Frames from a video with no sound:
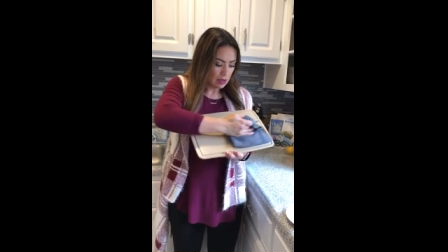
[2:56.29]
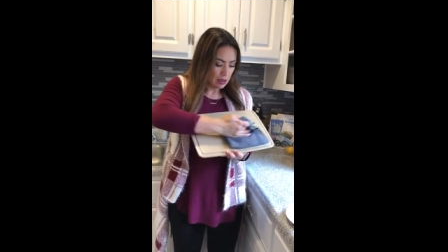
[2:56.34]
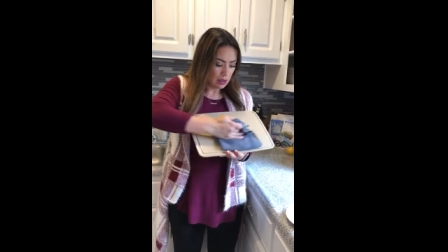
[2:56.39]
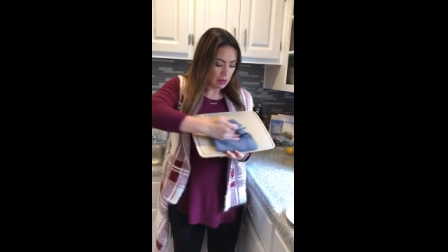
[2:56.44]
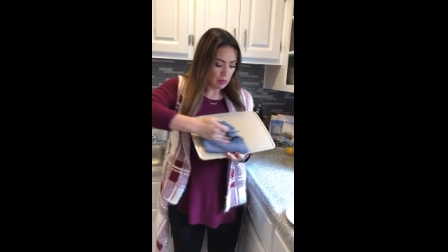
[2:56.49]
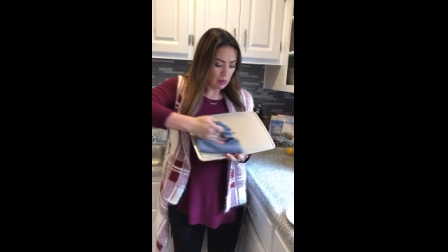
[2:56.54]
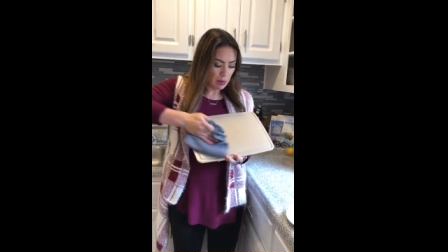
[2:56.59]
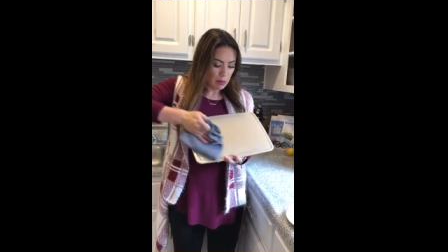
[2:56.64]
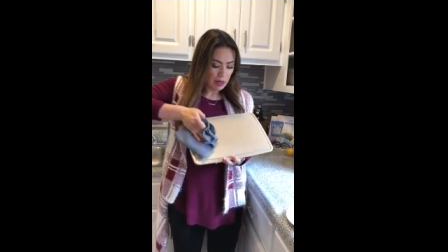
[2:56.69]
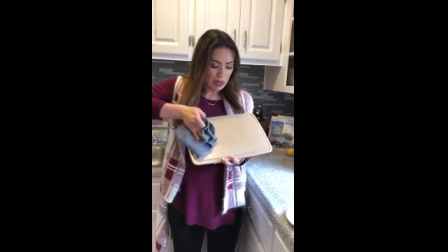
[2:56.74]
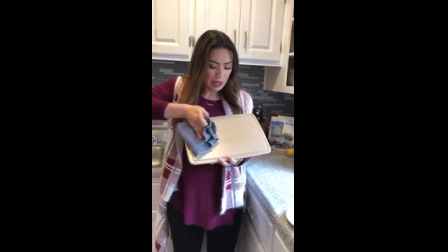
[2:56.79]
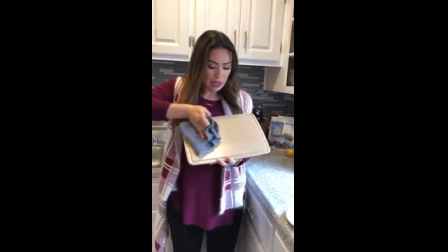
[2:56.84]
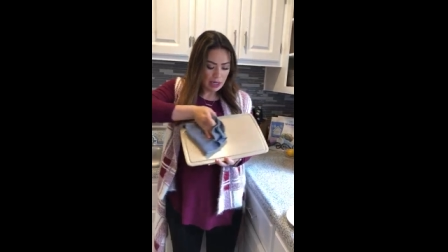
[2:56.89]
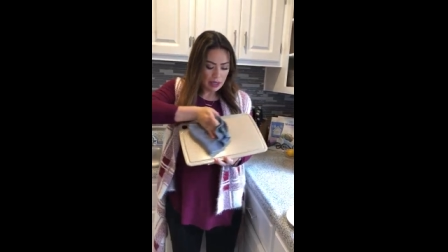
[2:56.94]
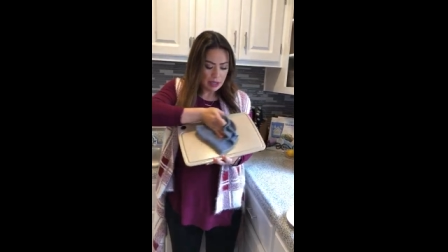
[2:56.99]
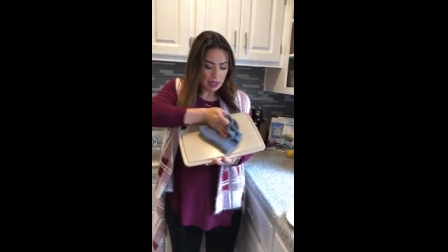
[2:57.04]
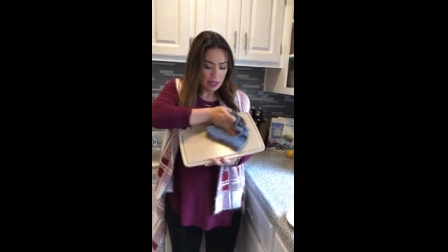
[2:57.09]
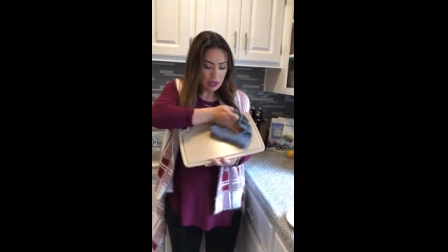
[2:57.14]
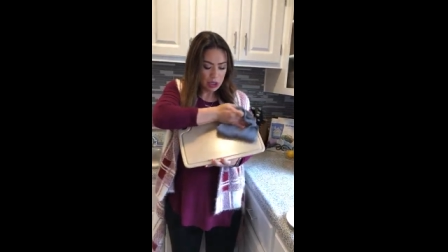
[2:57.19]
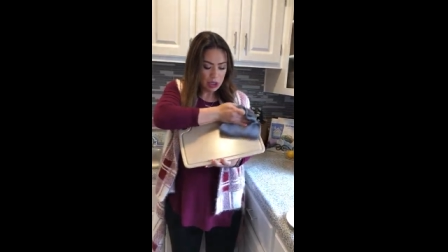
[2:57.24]
And remember it
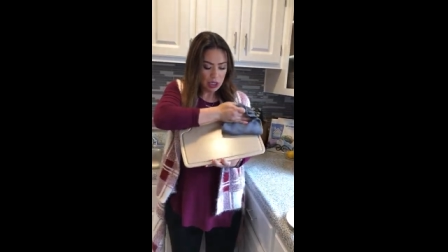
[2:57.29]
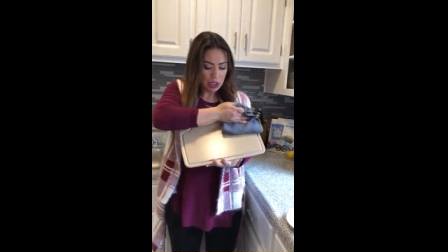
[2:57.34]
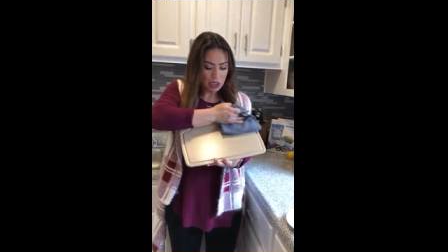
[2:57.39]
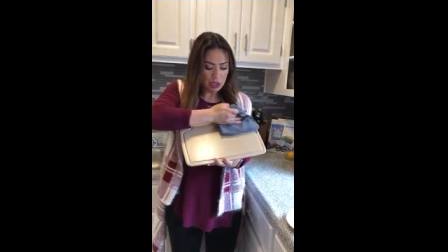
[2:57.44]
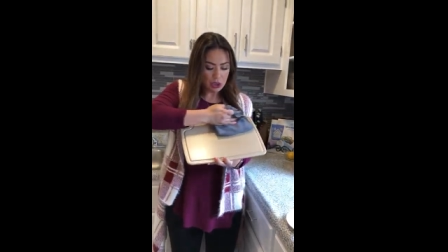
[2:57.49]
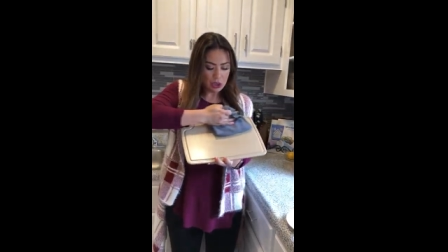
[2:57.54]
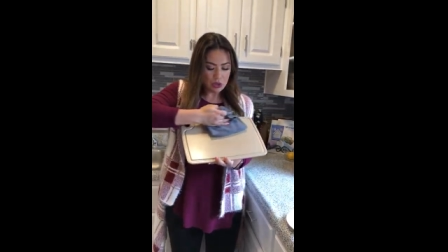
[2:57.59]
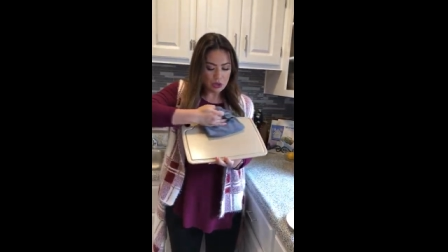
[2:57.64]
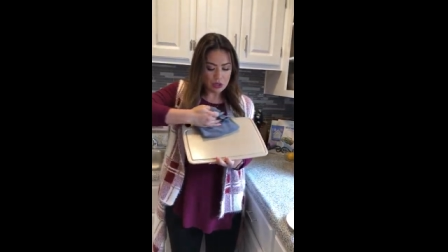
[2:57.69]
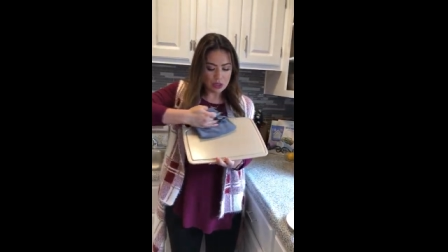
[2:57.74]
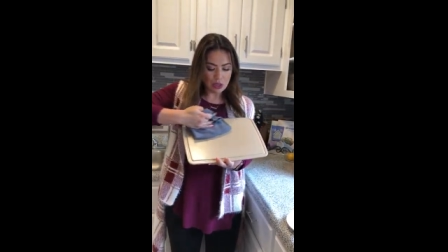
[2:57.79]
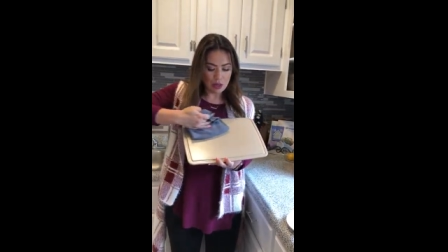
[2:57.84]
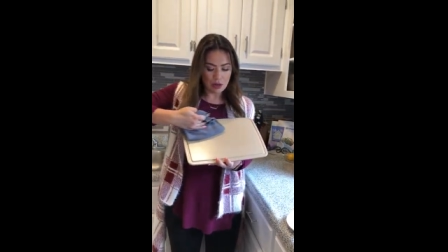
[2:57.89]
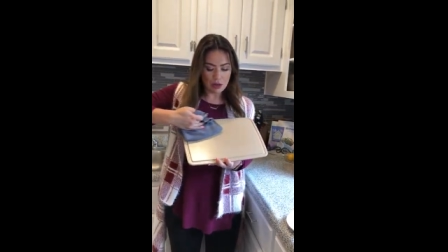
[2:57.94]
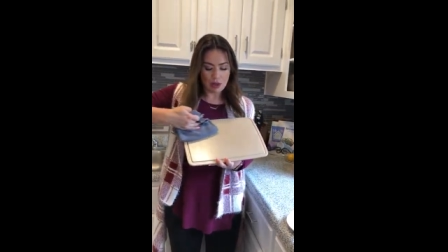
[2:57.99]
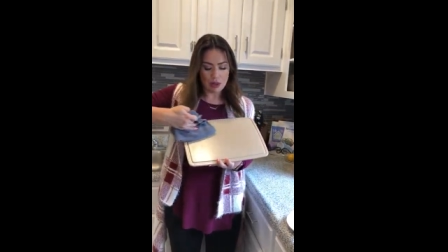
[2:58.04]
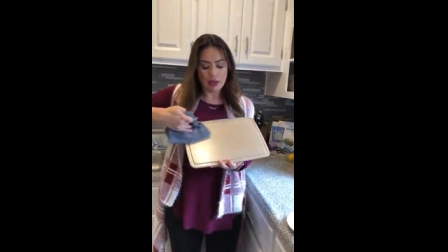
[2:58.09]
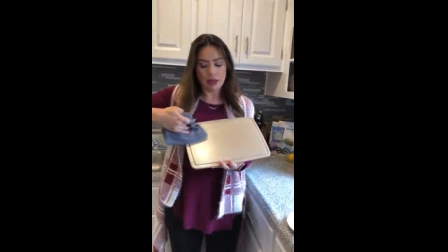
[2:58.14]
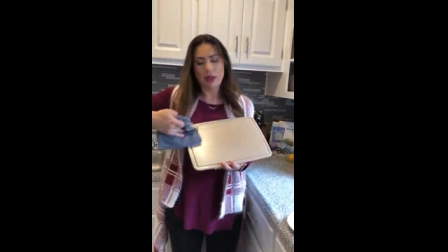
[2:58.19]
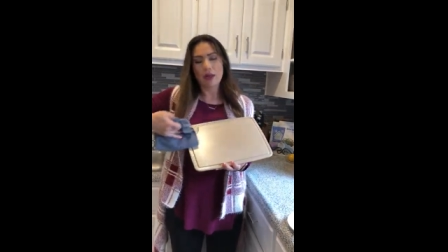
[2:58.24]
had that chicken juice
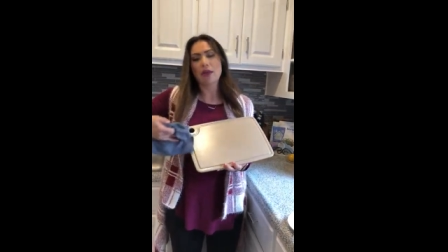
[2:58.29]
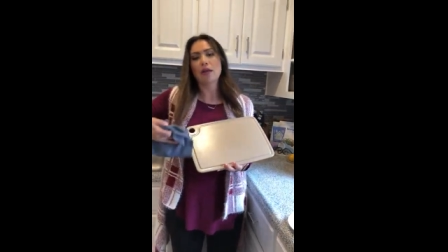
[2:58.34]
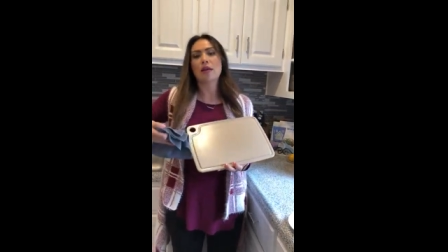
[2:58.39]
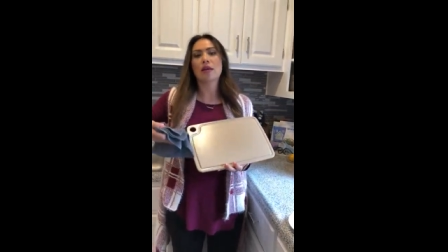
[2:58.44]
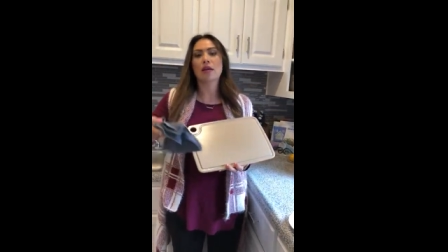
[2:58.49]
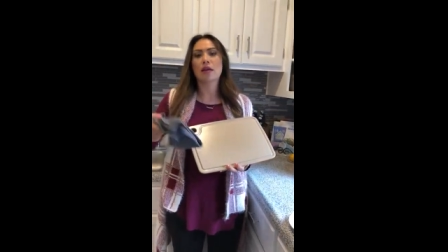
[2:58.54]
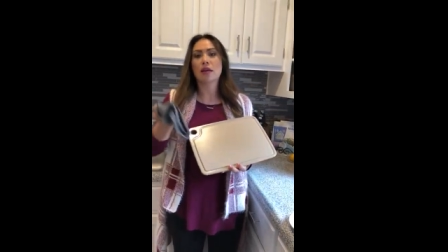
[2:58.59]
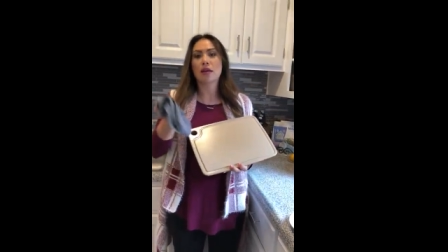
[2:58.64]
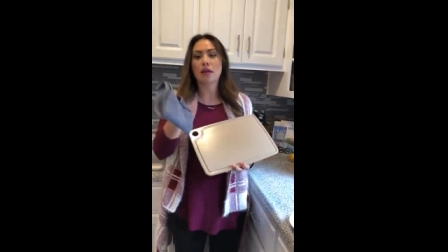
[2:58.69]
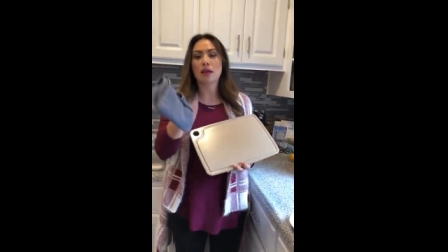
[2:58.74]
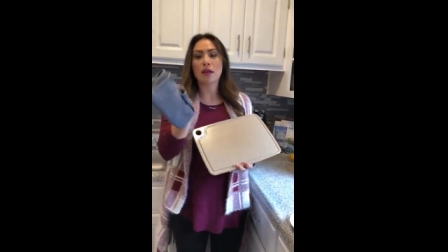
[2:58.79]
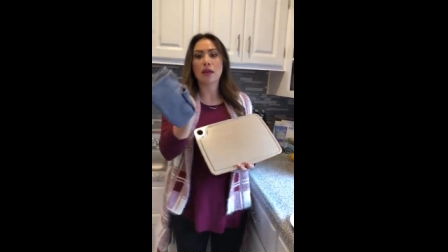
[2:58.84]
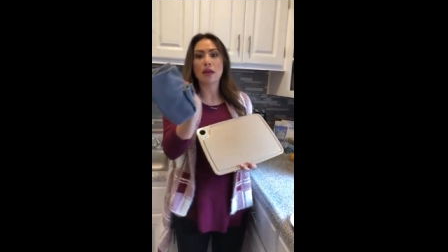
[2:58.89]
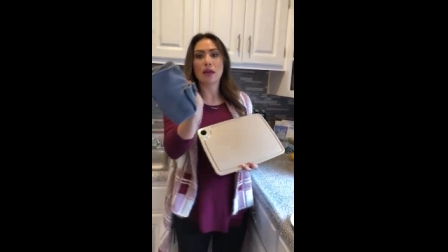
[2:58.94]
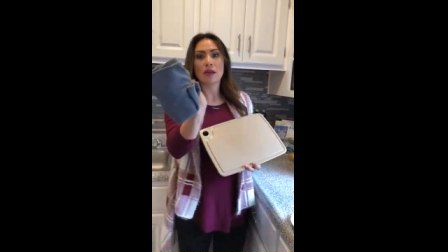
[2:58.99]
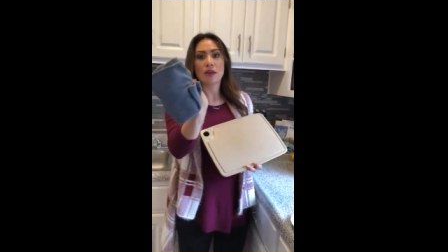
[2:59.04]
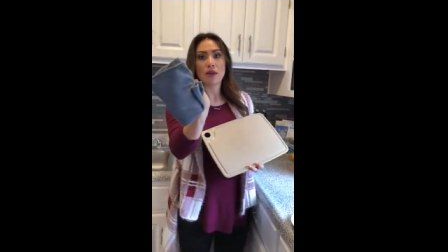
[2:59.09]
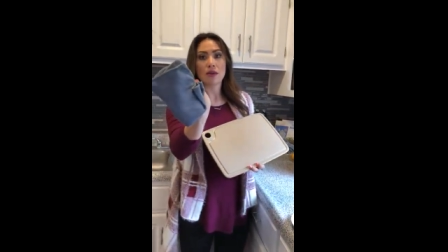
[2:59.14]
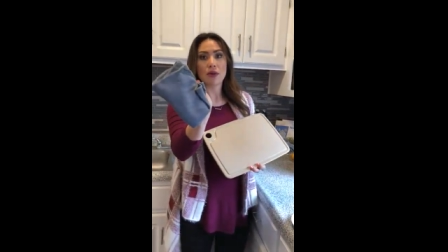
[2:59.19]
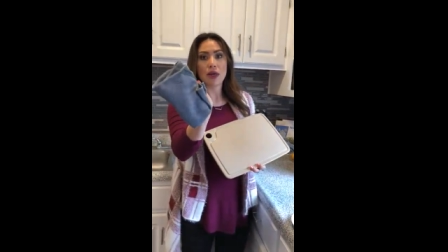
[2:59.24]
on there
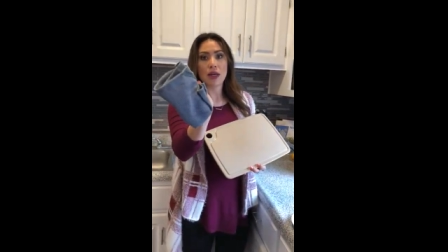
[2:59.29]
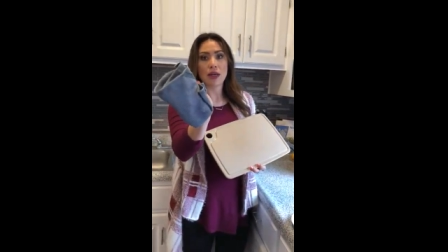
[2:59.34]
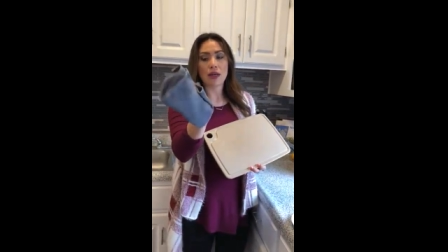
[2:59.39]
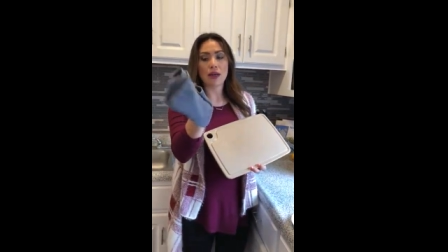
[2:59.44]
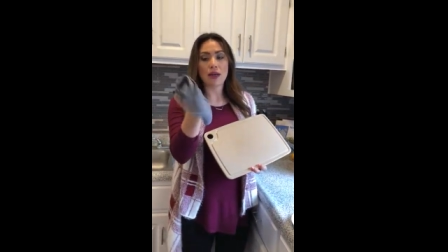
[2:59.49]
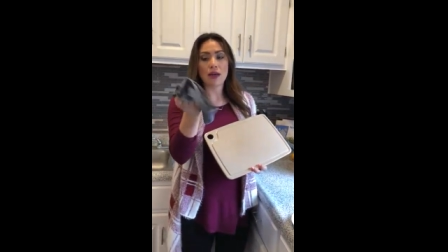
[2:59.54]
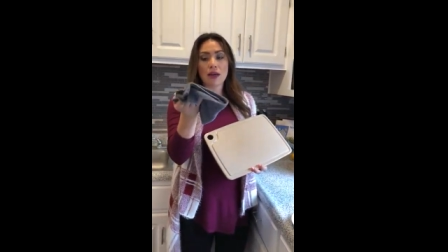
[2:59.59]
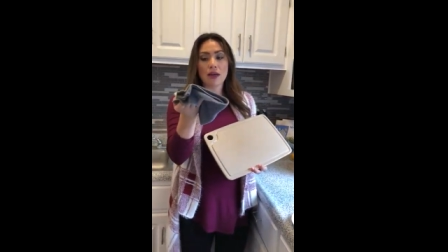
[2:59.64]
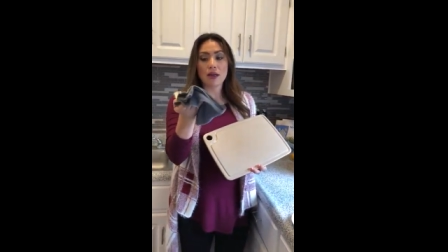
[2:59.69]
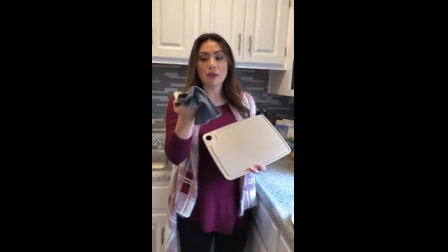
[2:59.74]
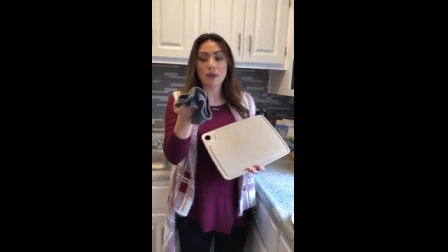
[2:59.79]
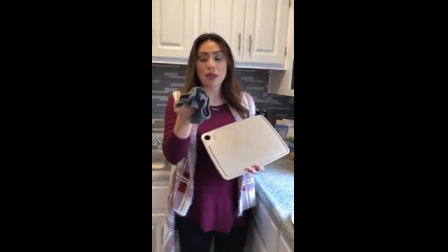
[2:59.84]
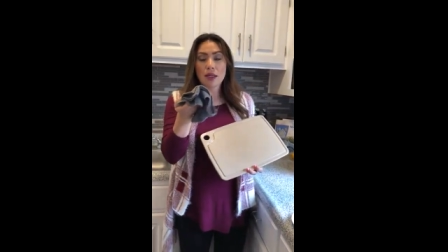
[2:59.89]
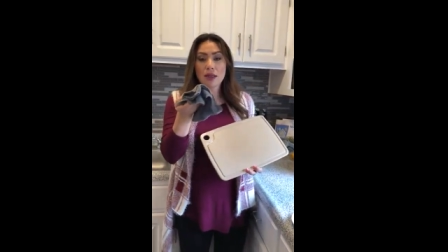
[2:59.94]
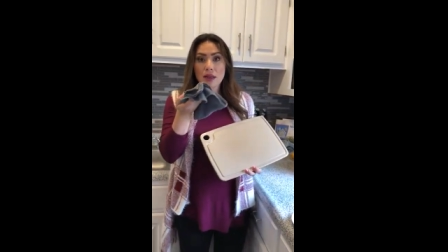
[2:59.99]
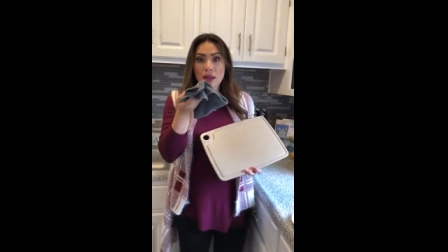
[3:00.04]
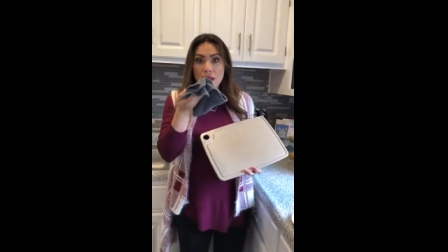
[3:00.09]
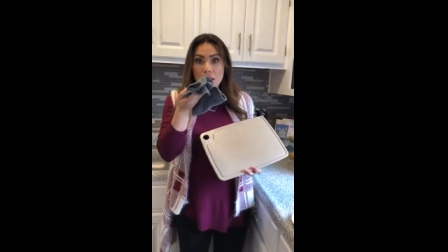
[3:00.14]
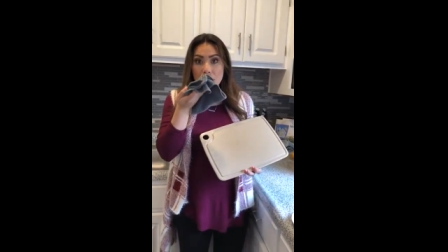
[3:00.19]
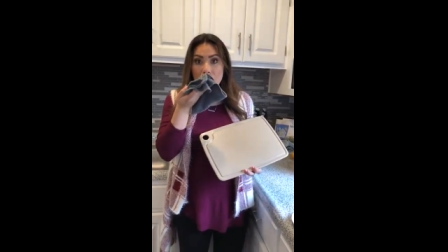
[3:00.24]
right here. And I'm
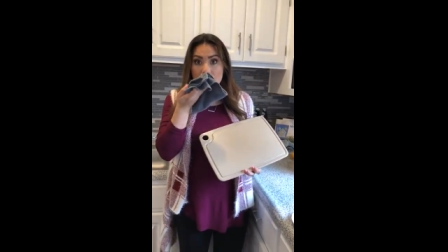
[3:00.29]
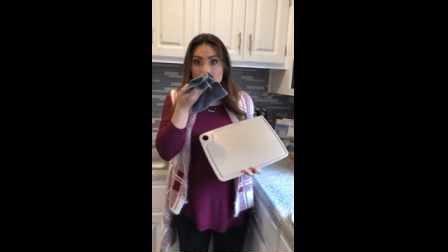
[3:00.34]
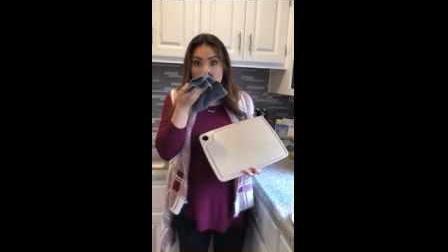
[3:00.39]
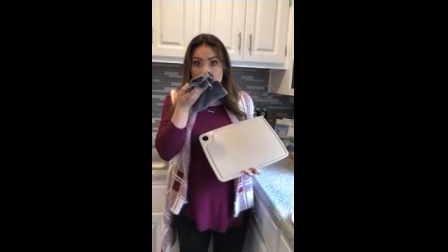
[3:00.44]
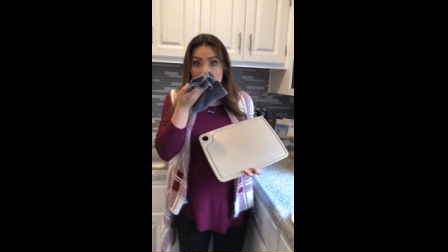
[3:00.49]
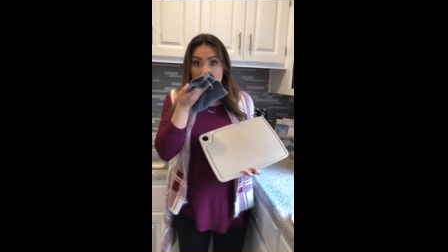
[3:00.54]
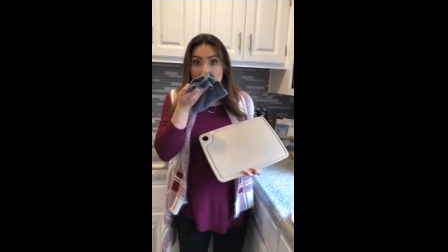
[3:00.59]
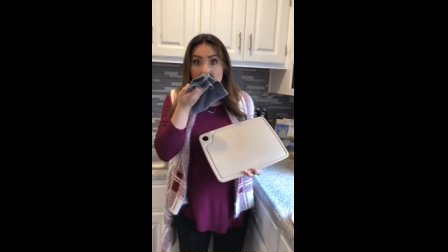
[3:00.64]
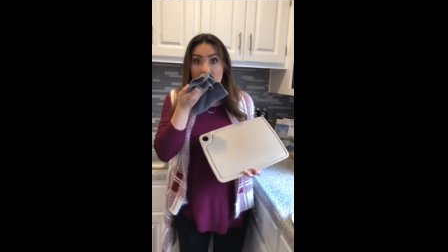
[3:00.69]
going to lick this